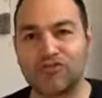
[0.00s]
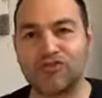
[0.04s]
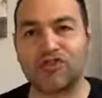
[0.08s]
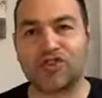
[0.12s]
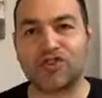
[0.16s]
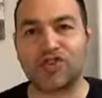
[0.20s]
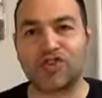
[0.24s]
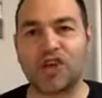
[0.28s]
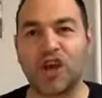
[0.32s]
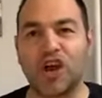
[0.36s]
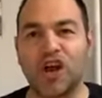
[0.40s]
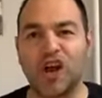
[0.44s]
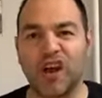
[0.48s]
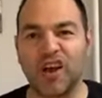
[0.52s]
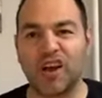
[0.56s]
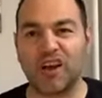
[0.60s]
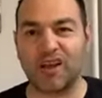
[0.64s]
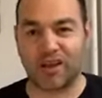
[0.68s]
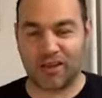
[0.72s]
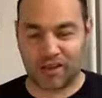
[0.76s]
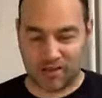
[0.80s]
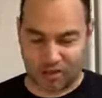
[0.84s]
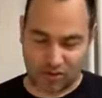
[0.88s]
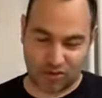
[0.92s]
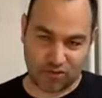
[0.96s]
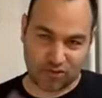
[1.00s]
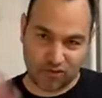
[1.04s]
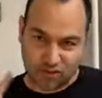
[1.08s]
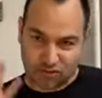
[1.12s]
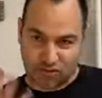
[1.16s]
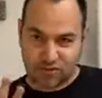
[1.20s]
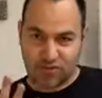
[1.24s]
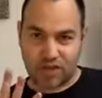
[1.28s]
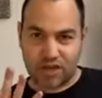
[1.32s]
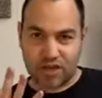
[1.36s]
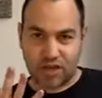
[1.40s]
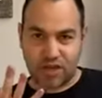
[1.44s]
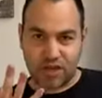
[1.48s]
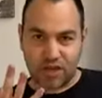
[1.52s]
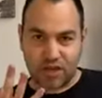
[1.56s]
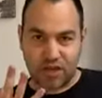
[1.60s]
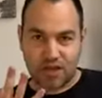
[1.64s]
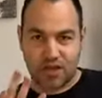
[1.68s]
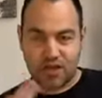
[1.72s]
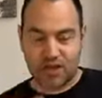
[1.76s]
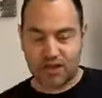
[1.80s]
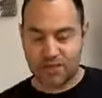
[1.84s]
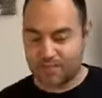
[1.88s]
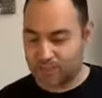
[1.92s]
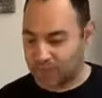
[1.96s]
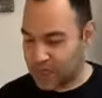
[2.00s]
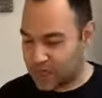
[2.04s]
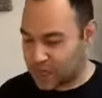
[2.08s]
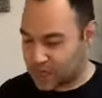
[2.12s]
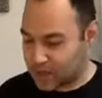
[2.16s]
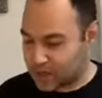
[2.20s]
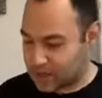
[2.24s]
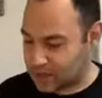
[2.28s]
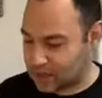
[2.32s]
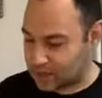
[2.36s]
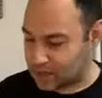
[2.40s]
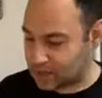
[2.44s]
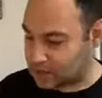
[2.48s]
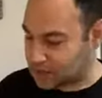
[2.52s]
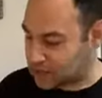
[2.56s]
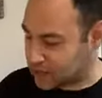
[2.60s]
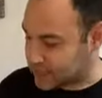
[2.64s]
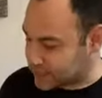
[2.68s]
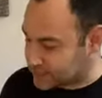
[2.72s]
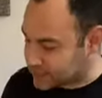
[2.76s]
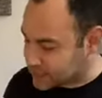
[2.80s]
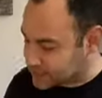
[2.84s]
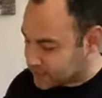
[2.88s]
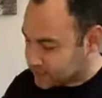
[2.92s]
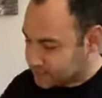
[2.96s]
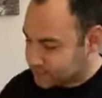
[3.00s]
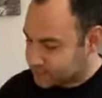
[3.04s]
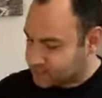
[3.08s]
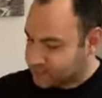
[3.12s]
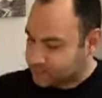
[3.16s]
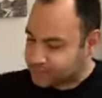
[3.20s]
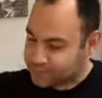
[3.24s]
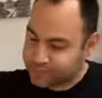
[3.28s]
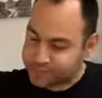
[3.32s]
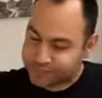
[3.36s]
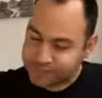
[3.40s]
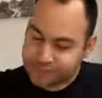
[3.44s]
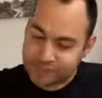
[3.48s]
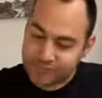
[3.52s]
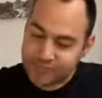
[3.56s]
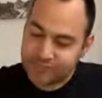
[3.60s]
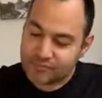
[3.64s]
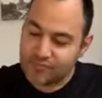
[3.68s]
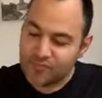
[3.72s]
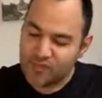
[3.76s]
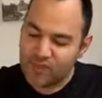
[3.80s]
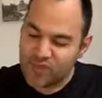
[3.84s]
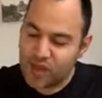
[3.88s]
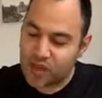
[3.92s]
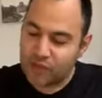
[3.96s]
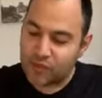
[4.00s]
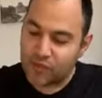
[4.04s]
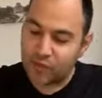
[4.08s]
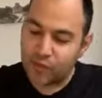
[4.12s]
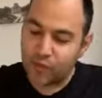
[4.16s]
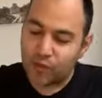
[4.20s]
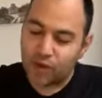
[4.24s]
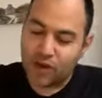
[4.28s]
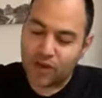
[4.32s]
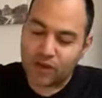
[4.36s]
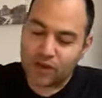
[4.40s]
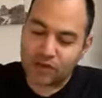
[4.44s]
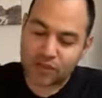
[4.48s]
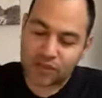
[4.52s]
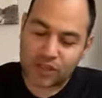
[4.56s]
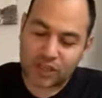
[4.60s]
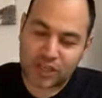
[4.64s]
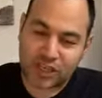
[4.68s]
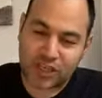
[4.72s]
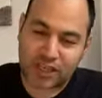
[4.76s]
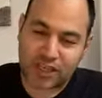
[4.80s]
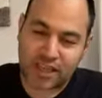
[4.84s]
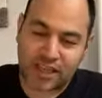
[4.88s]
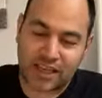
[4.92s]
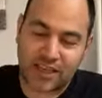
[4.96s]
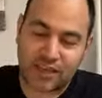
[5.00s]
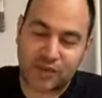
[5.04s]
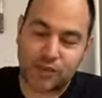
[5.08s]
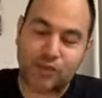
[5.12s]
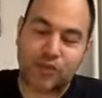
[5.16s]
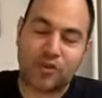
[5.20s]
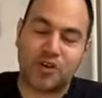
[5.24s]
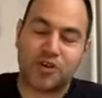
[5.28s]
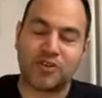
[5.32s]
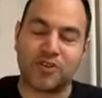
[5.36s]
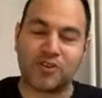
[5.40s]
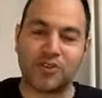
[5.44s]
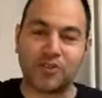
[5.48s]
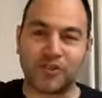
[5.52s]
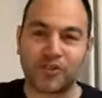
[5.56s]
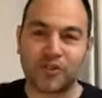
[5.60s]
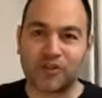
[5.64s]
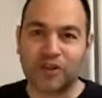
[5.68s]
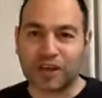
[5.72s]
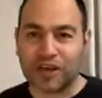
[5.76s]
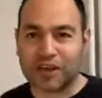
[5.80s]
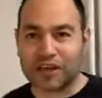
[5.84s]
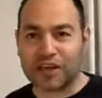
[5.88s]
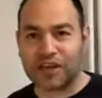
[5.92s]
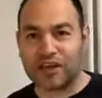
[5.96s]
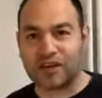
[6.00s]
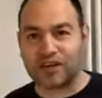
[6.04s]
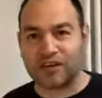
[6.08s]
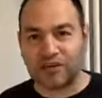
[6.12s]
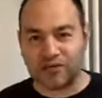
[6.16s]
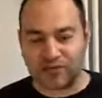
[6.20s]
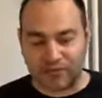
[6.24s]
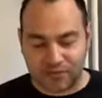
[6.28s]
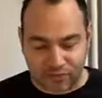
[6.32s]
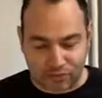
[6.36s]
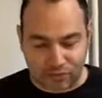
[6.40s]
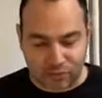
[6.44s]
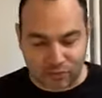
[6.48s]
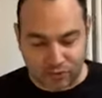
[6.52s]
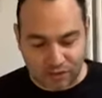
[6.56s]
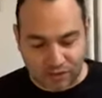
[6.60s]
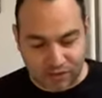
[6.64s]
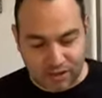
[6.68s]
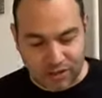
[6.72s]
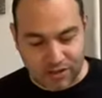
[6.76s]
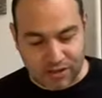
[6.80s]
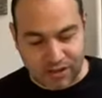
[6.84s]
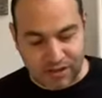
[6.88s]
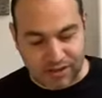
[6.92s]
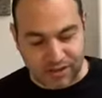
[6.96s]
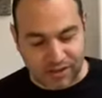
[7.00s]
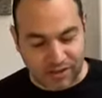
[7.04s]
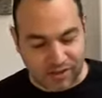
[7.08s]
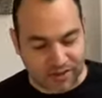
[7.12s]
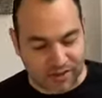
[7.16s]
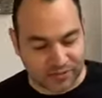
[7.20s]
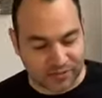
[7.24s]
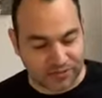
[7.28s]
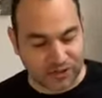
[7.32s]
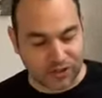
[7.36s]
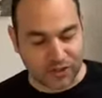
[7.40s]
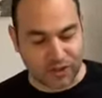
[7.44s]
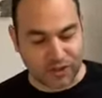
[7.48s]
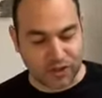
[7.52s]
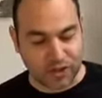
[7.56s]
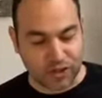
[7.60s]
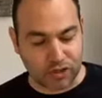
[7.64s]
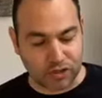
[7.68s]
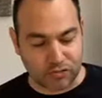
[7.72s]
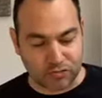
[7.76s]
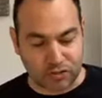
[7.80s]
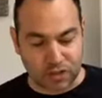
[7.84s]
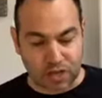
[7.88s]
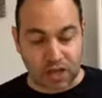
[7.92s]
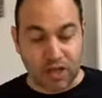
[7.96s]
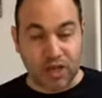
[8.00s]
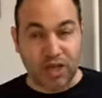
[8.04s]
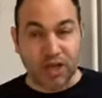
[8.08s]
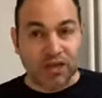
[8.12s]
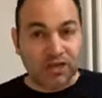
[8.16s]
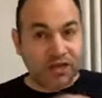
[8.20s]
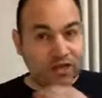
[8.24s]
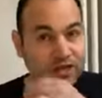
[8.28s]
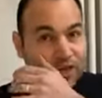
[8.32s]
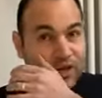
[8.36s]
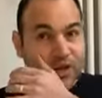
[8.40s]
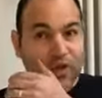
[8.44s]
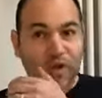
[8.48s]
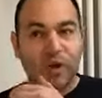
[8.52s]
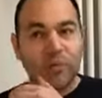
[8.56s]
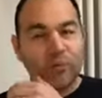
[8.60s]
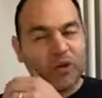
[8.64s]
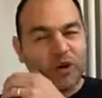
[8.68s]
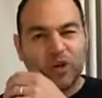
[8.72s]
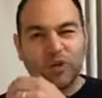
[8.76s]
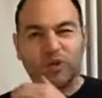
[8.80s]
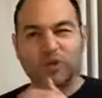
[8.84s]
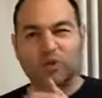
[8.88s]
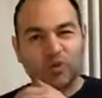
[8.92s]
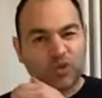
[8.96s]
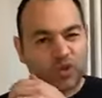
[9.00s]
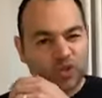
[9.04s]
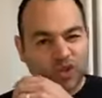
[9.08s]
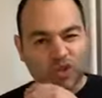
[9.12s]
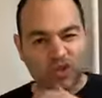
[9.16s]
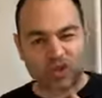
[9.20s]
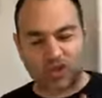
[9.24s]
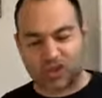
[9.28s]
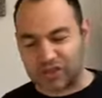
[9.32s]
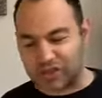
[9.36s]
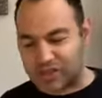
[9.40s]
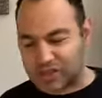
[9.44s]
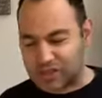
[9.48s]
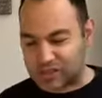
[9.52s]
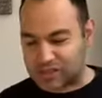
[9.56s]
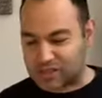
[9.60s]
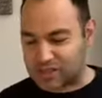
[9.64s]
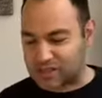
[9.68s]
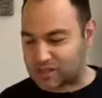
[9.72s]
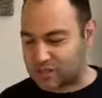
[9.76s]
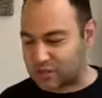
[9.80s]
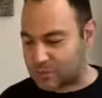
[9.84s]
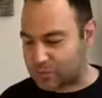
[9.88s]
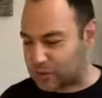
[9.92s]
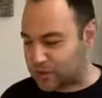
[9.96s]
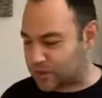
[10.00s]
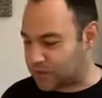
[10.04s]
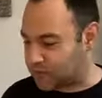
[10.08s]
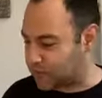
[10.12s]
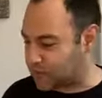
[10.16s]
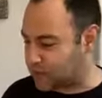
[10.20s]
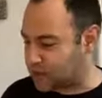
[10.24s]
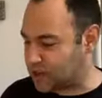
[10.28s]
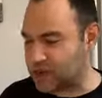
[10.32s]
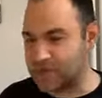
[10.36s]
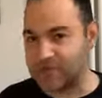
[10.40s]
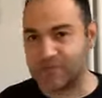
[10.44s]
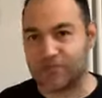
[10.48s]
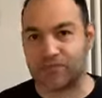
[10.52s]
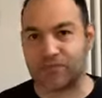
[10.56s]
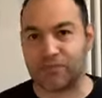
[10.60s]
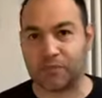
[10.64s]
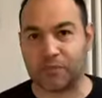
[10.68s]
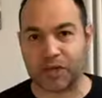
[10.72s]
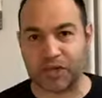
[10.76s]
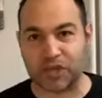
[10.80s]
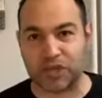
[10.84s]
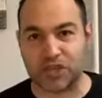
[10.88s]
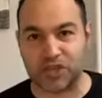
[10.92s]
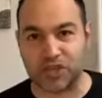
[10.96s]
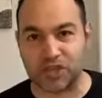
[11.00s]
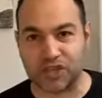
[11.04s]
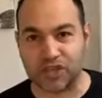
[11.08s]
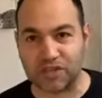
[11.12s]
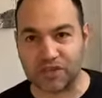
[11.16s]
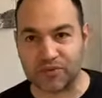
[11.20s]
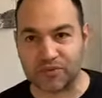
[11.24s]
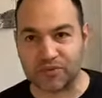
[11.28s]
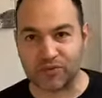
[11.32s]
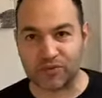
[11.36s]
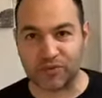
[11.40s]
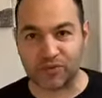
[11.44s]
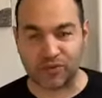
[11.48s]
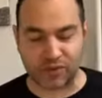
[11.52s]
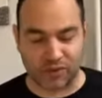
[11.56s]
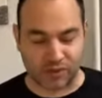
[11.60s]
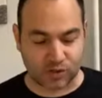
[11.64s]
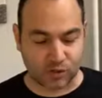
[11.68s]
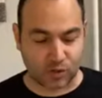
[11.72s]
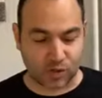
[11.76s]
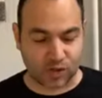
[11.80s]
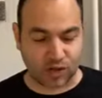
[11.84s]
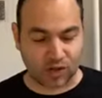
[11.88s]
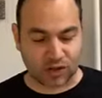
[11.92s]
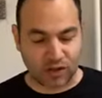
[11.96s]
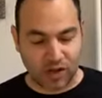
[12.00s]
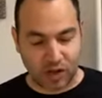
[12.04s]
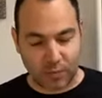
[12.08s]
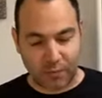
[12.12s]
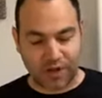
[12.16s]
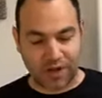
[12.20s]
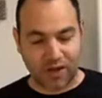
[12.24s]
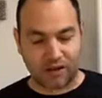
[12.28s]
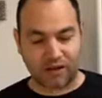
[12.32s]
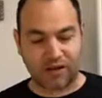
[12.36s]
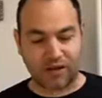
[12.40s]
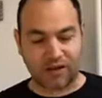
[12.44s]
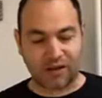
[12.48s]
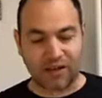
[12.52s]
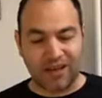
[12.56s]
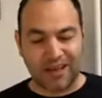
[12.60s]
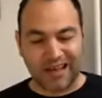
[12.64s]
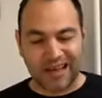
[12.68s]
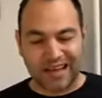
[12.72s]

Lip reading: Chug 3. Now guys, thought I'd get one cracking for this afternoon. So I might as well just treat this as a bit of an information giver as well about